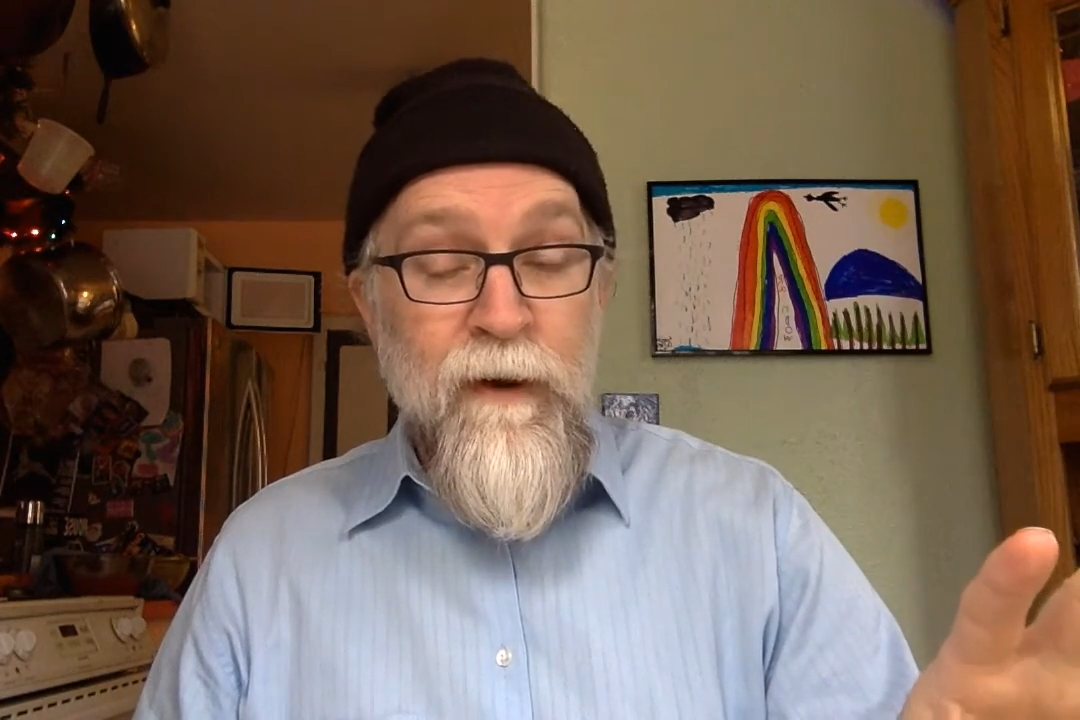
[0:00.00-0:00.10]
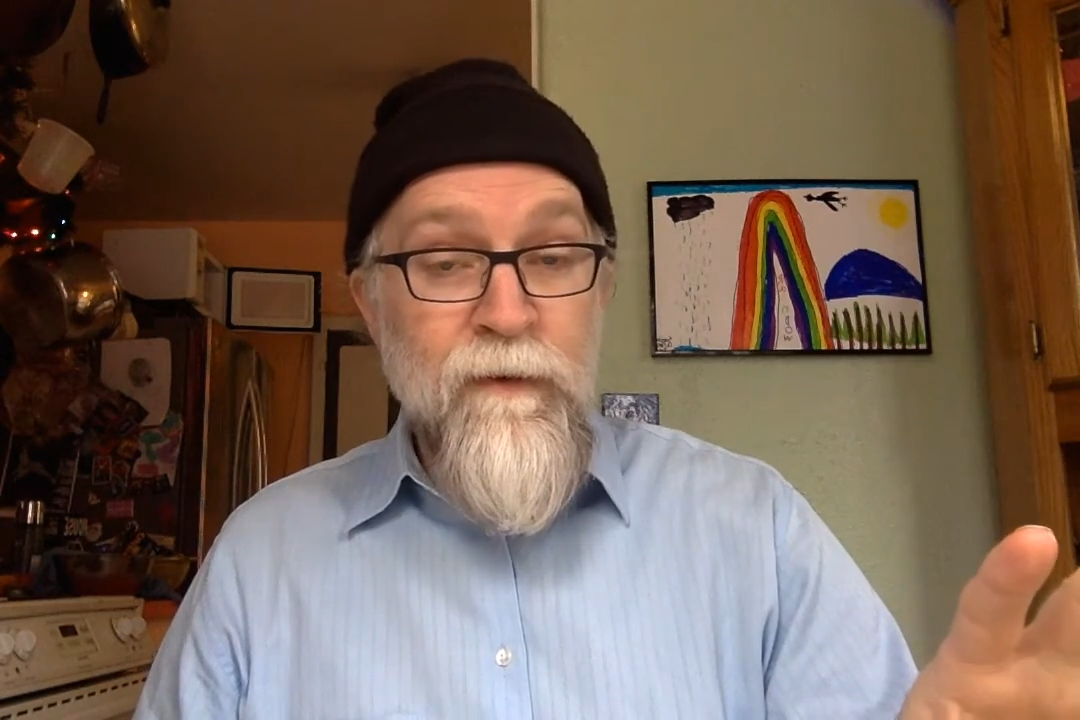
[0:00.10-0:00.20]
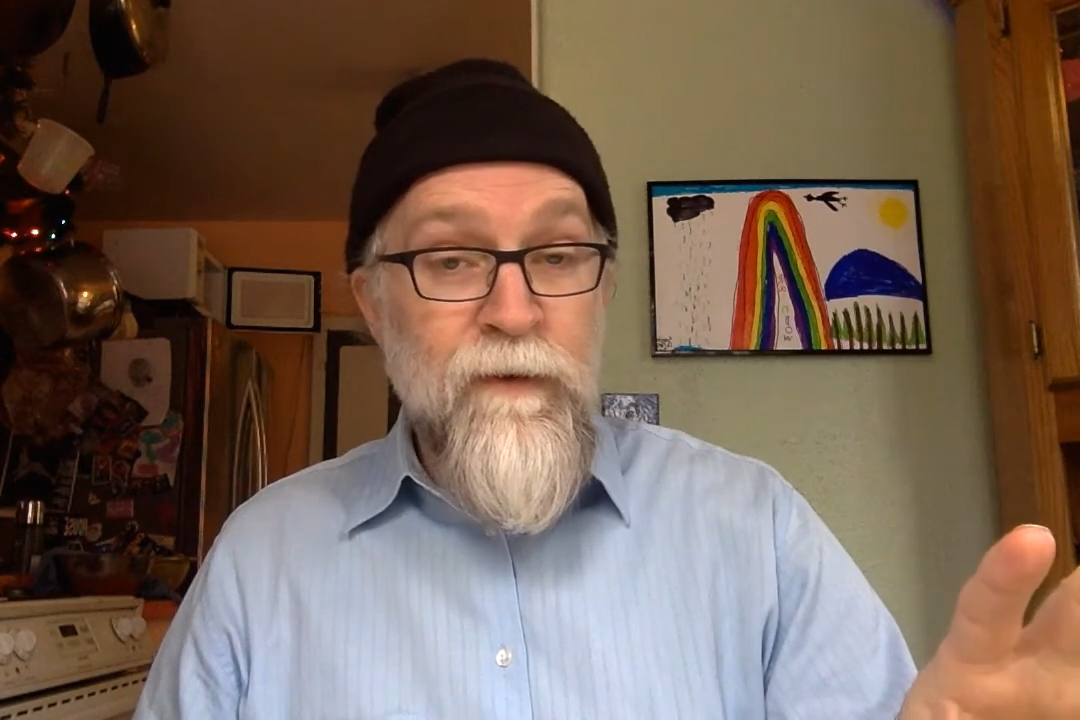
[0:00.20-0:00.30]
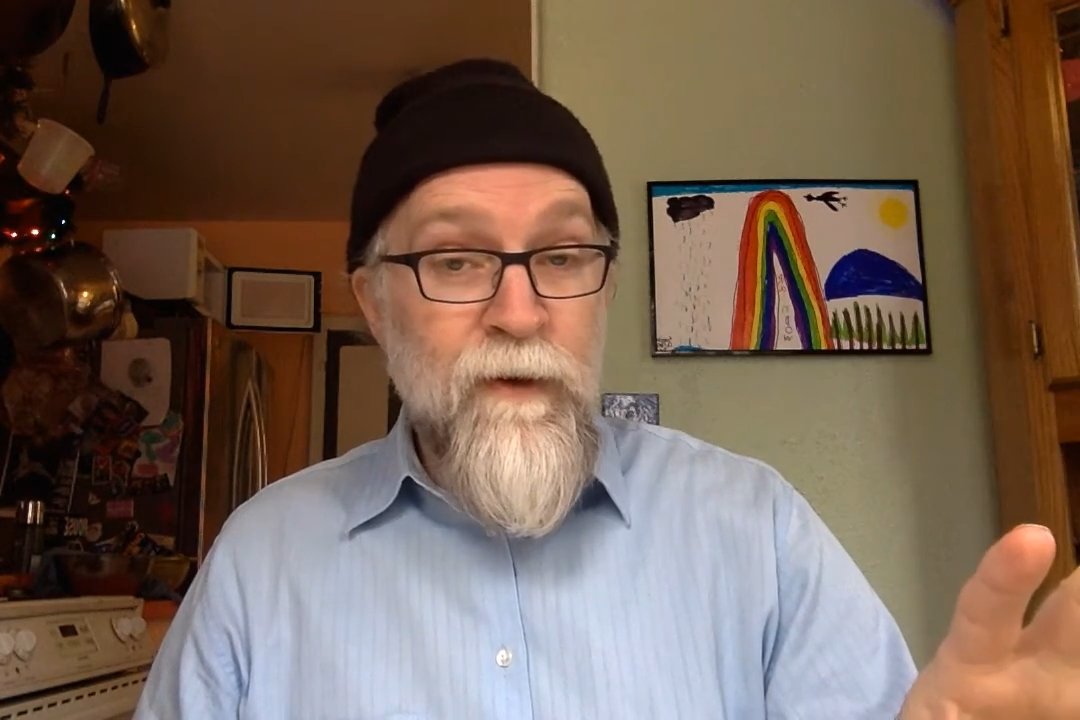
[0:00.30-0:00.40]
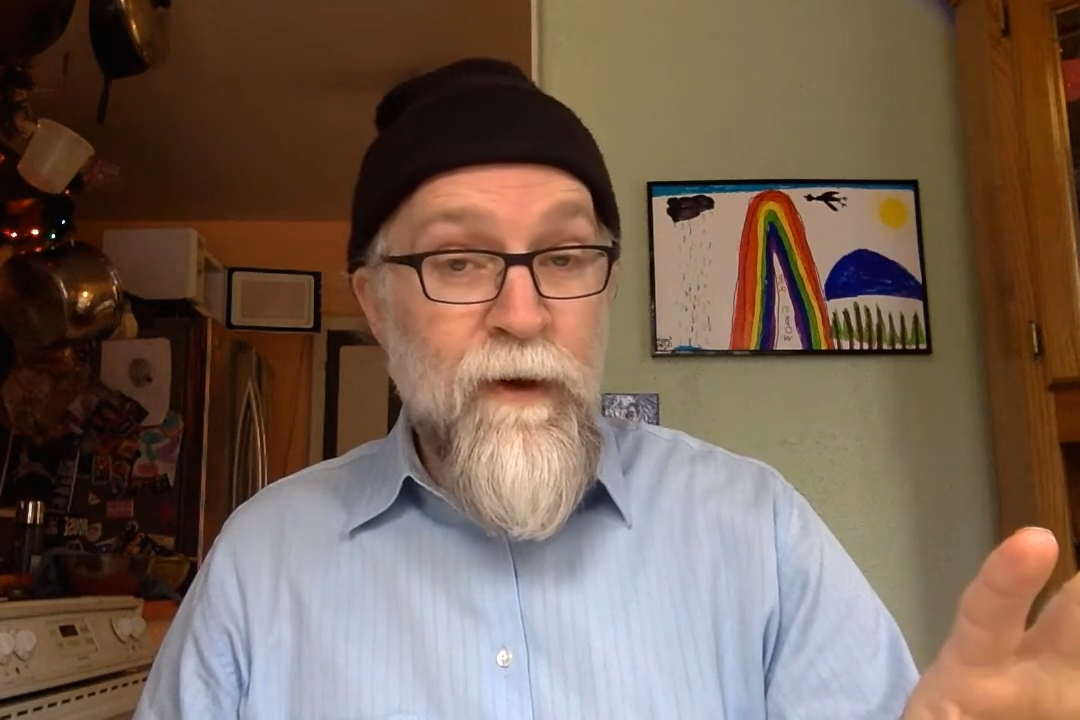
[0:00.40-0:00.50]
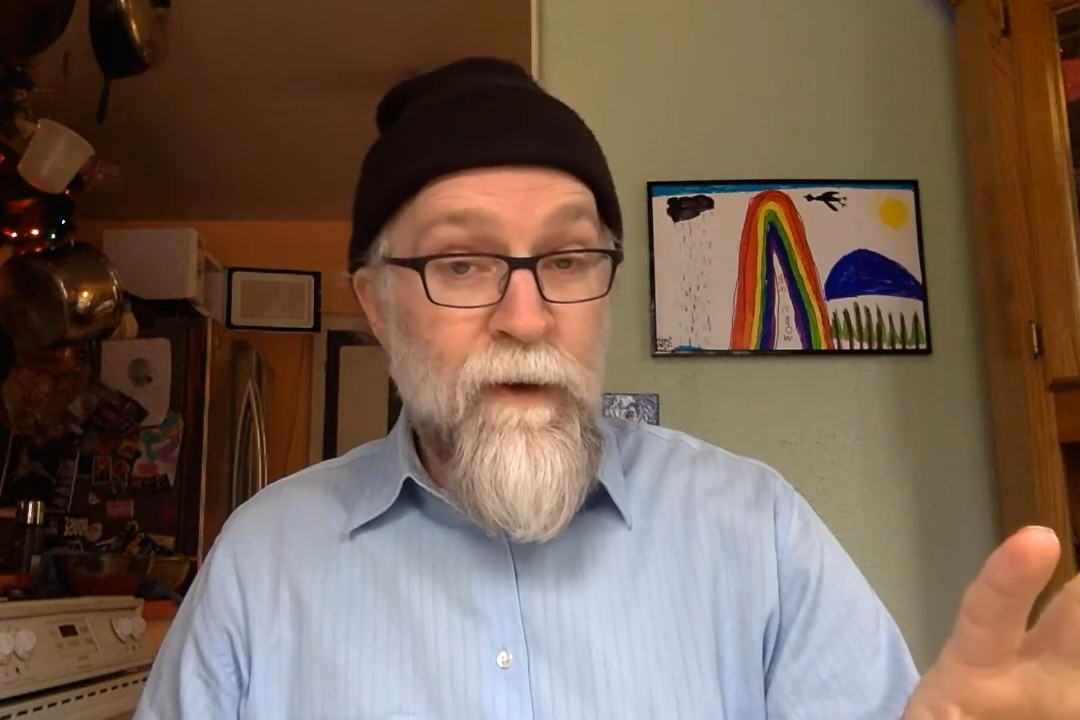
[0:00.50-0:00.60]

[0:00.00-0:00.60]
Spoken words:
on Jing